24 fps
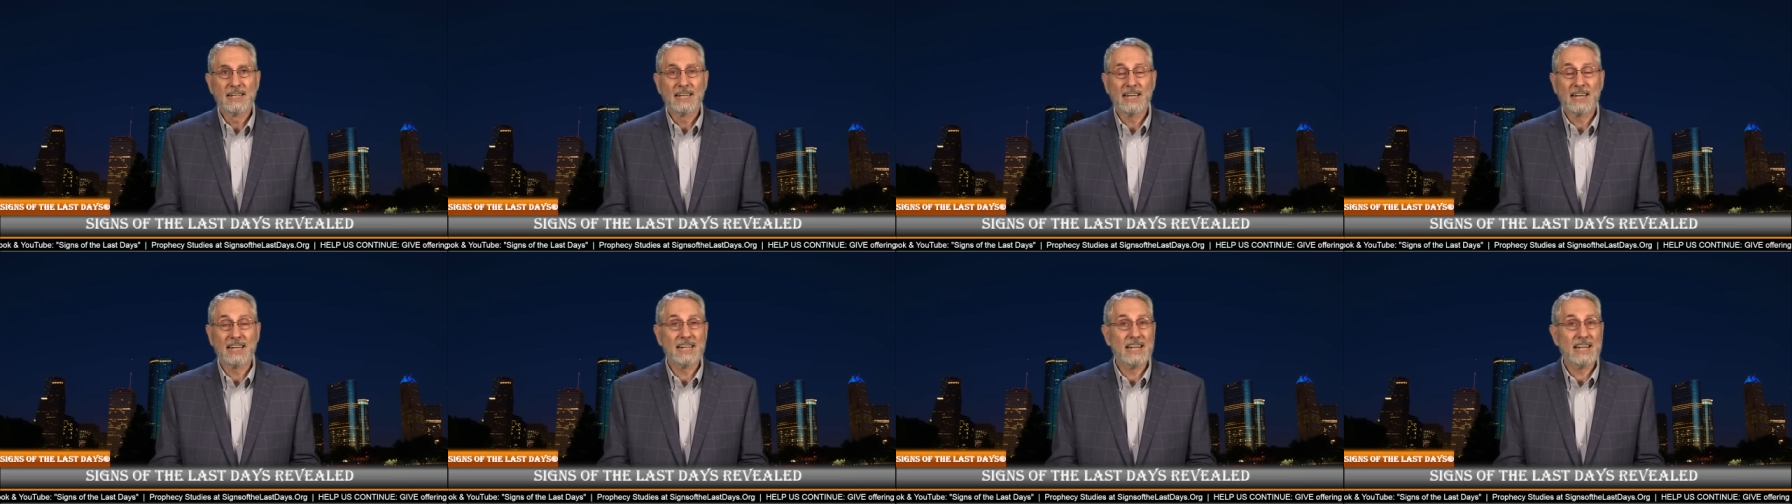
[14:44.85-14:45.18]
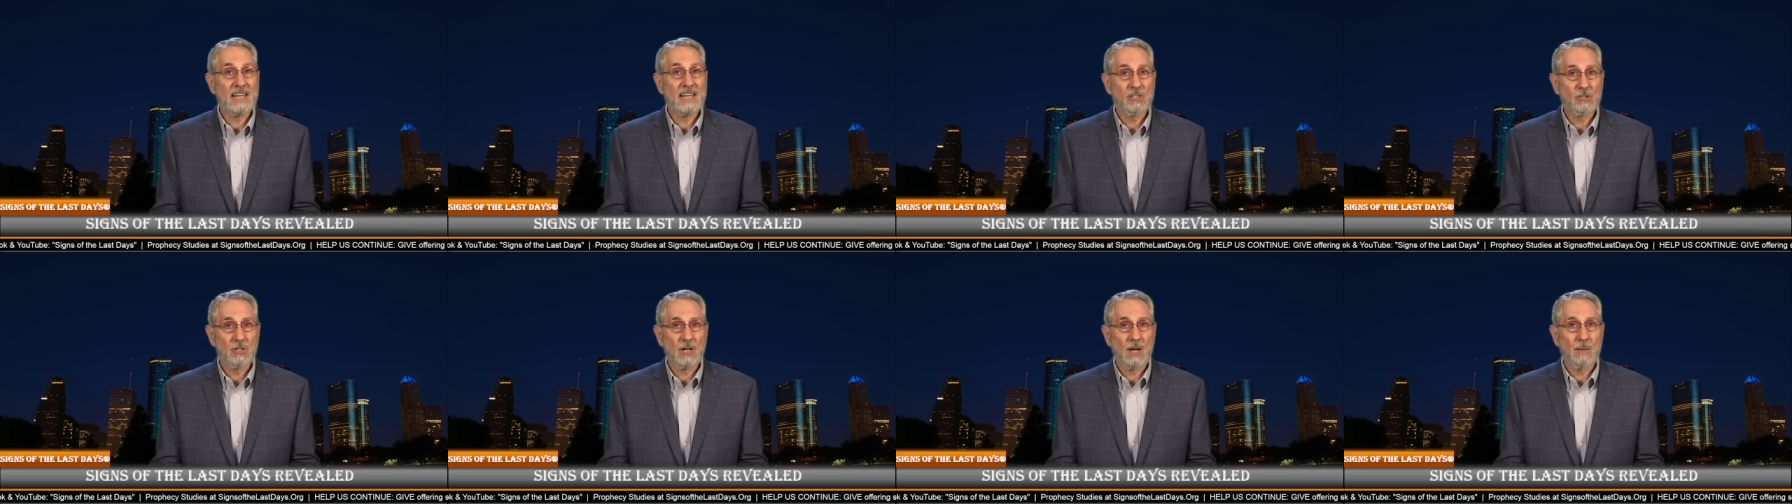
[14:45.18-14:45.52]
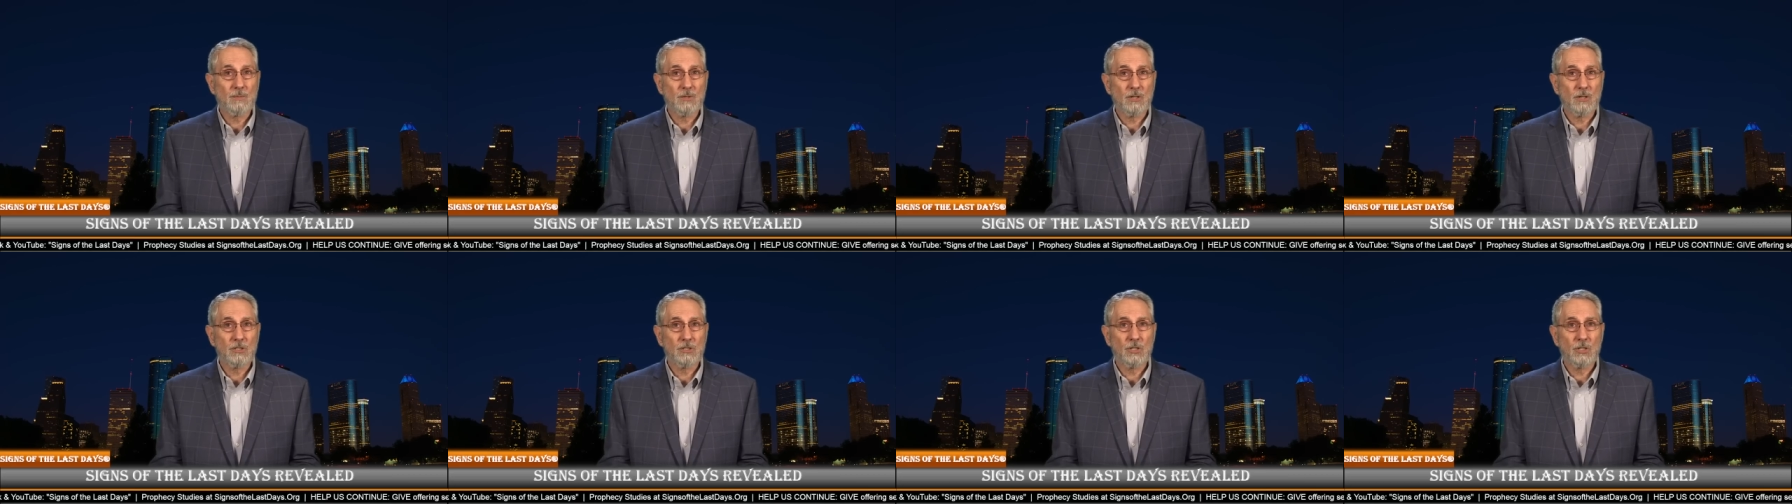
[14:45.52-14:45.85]
in Acts
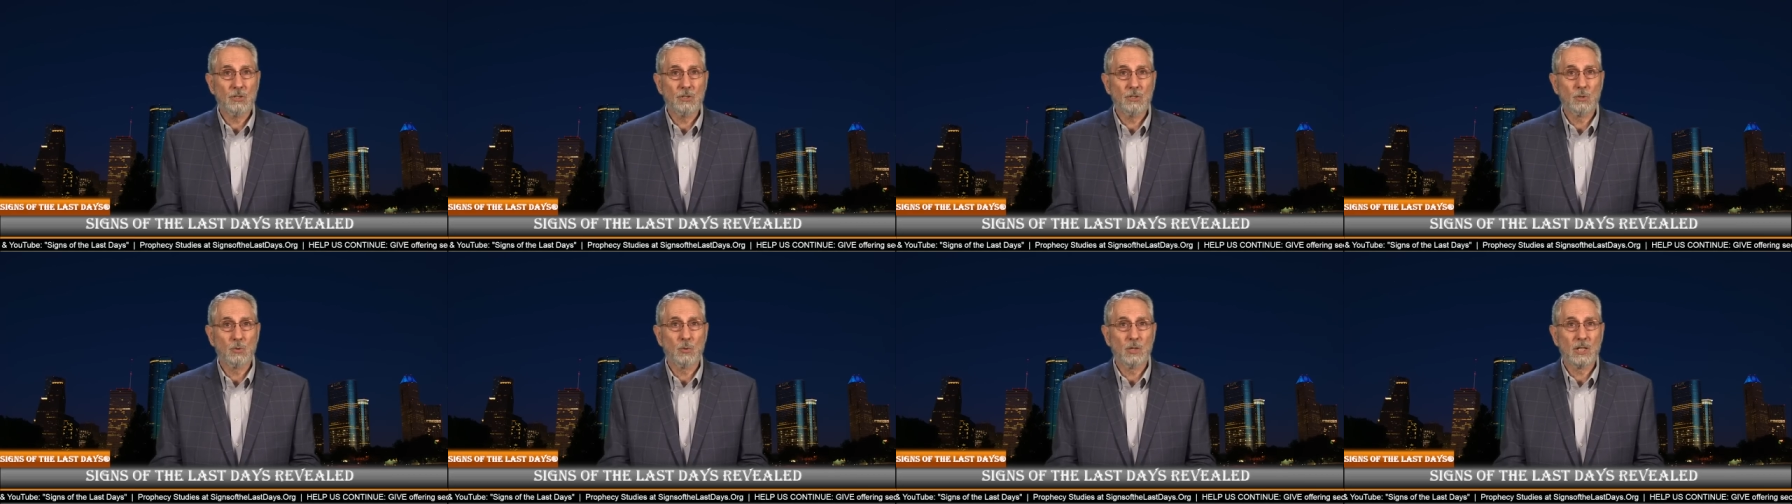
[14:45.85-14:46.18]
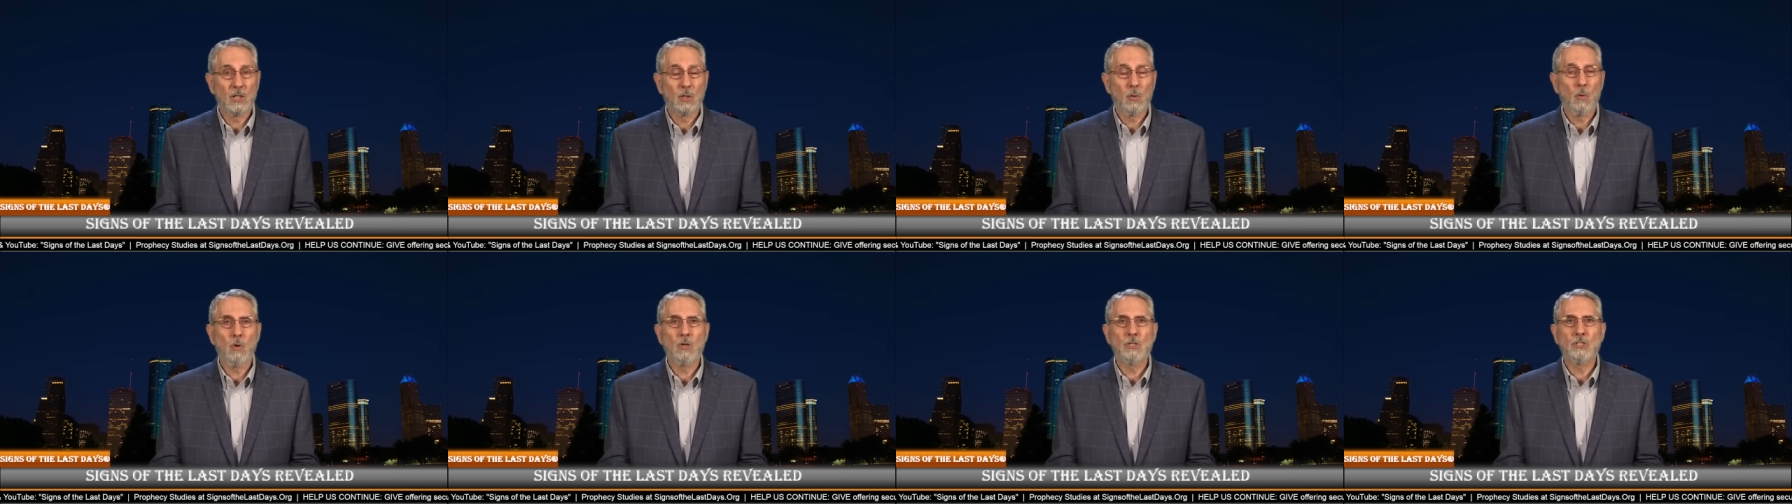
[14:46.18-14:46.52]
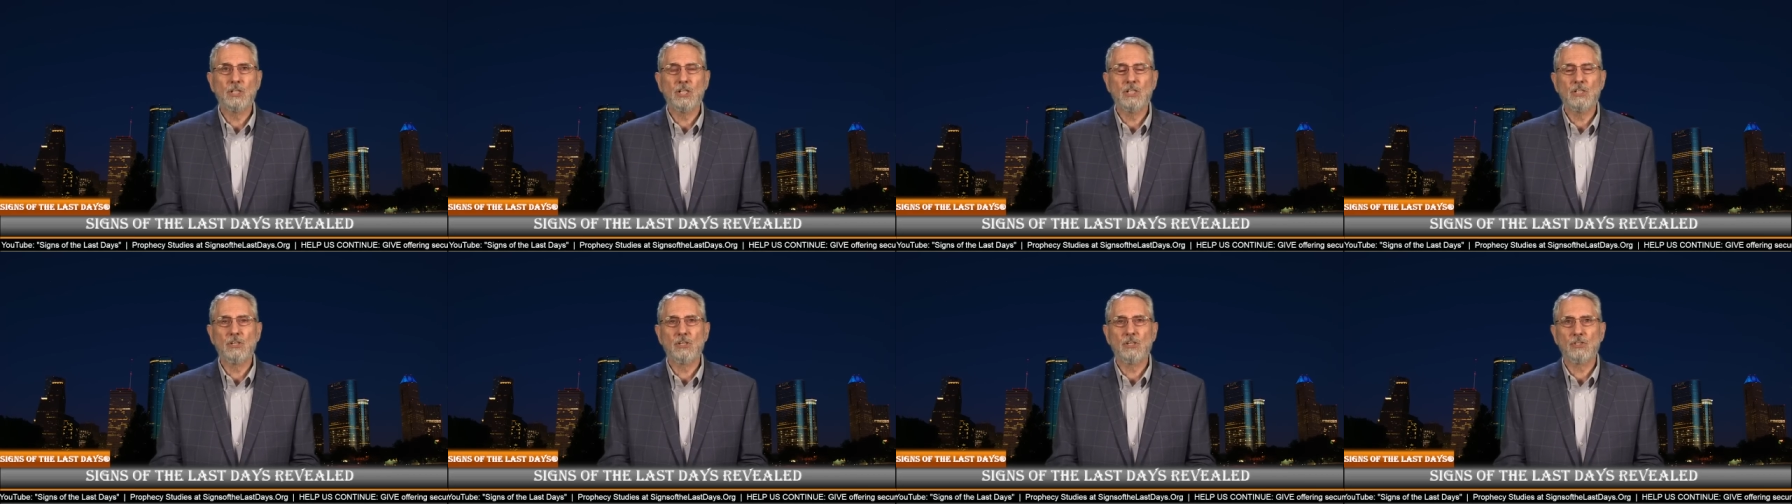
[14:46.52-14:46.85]
chapter 2 when Lord
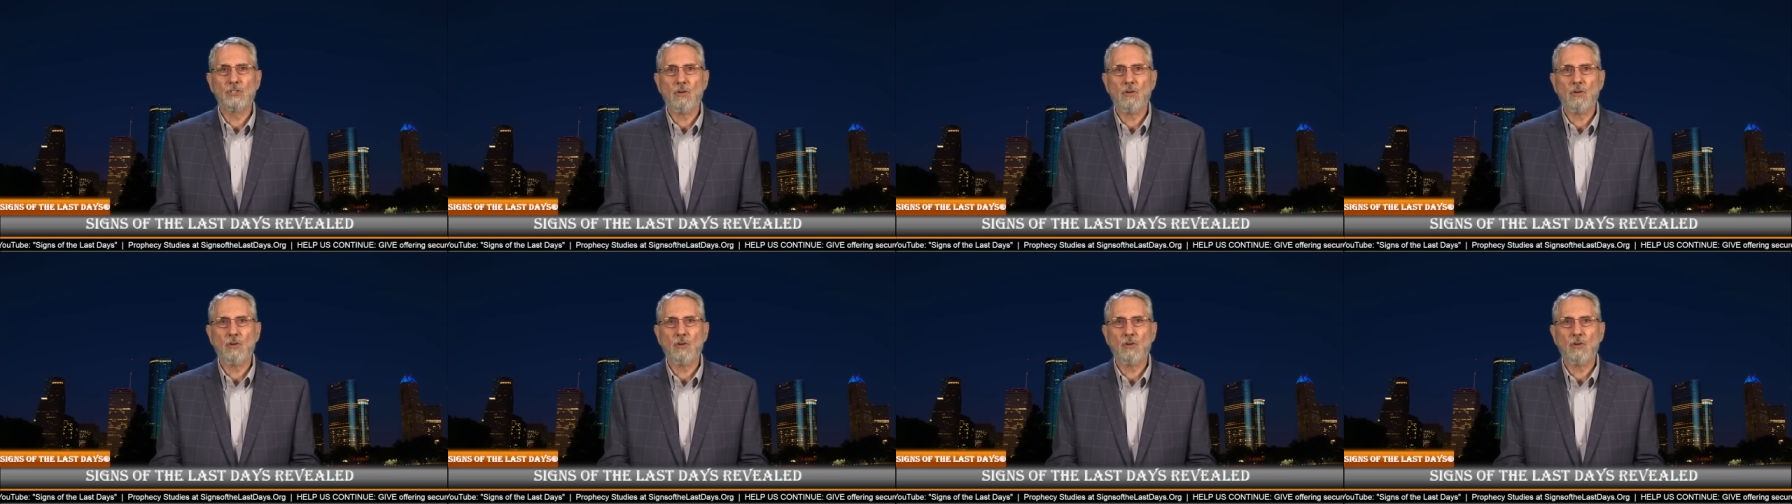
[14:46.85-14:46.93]
Jesus